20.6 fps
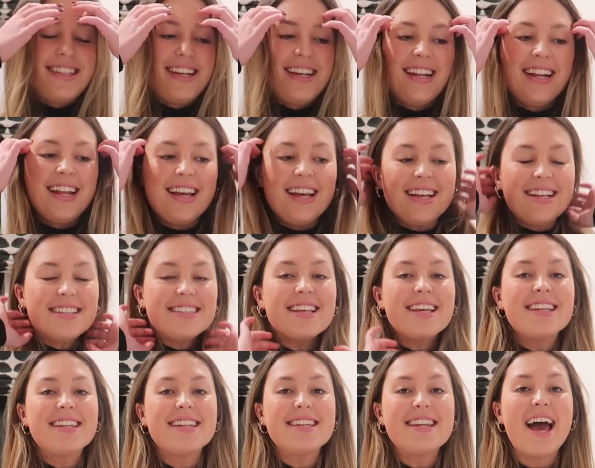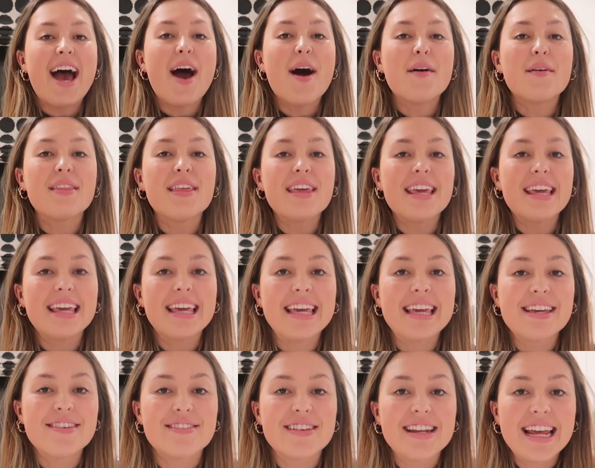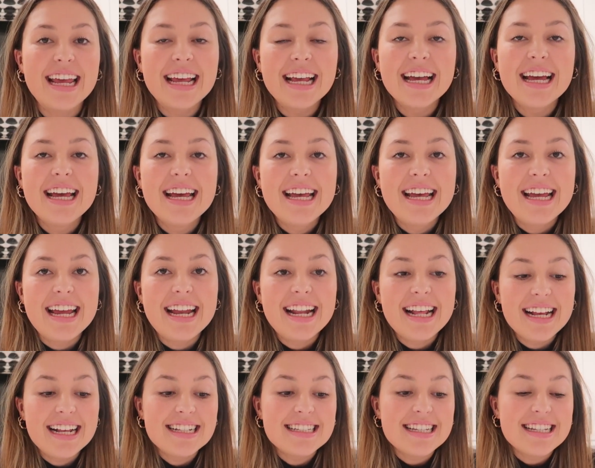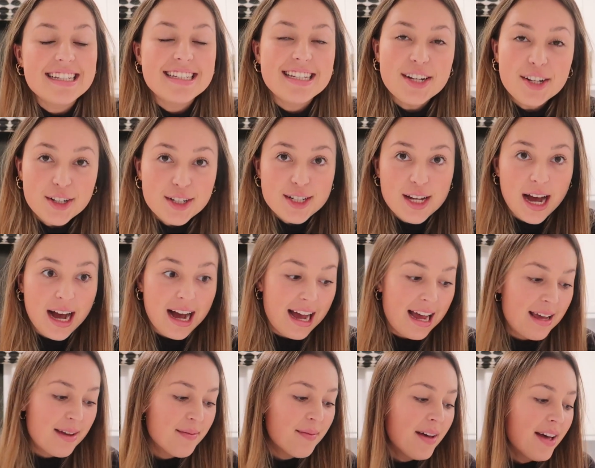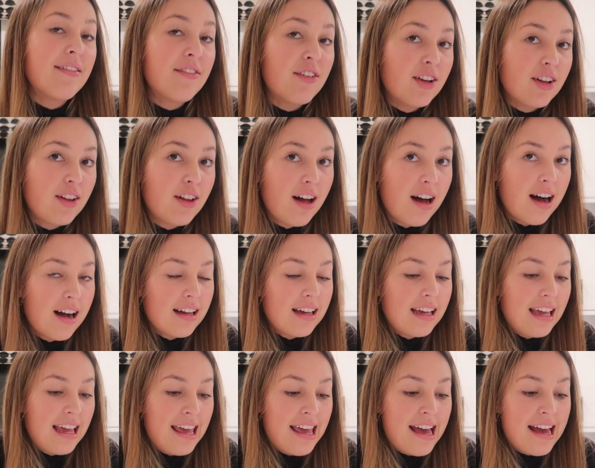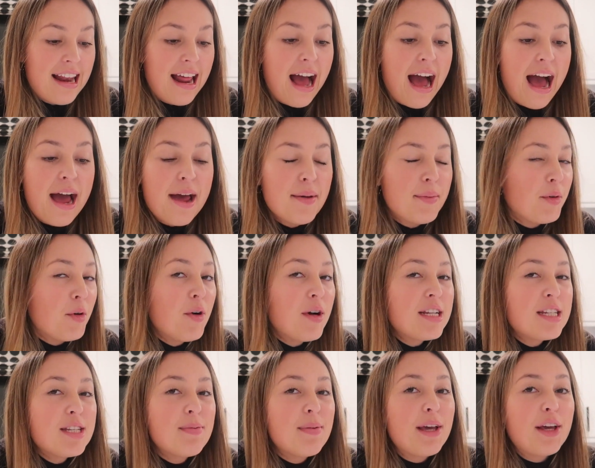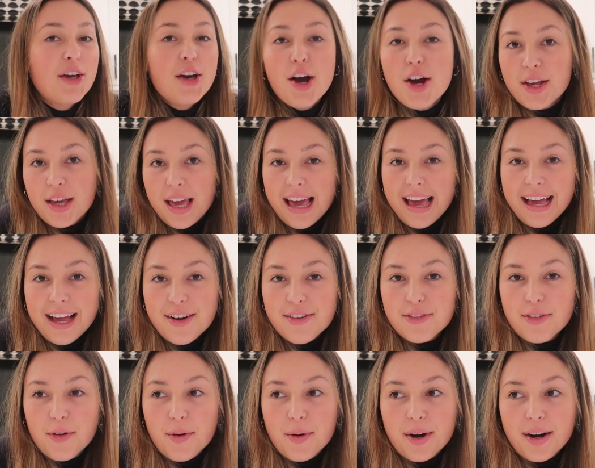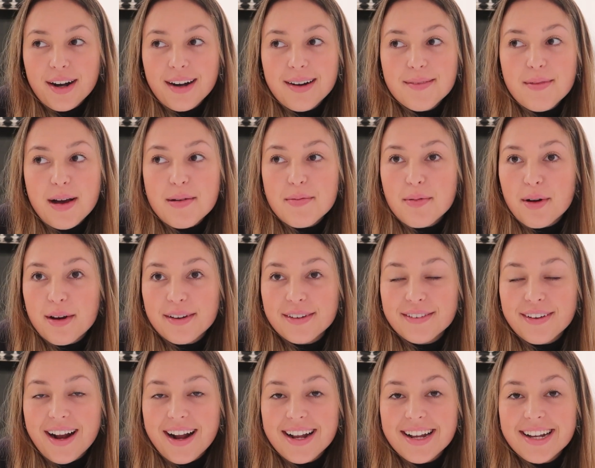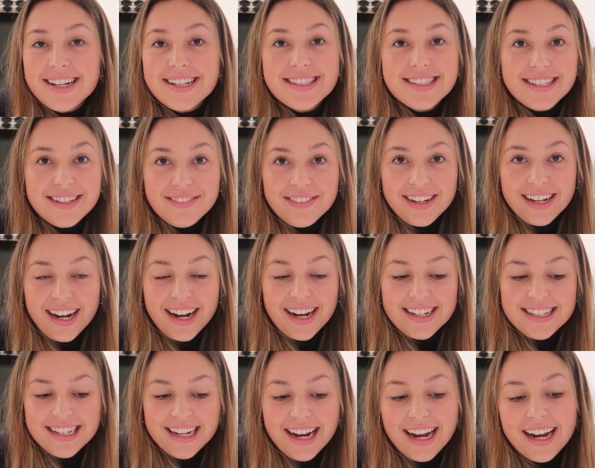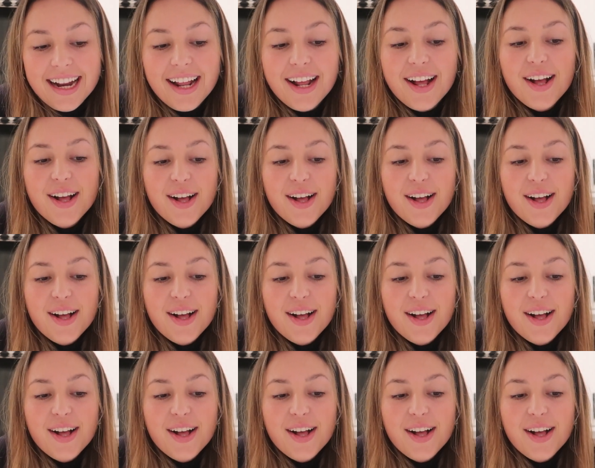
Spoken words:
It is now the evening. It is dinner time, 7 o'clock, and I'm going to be cooking for my boyfriend Stephen and I tonight.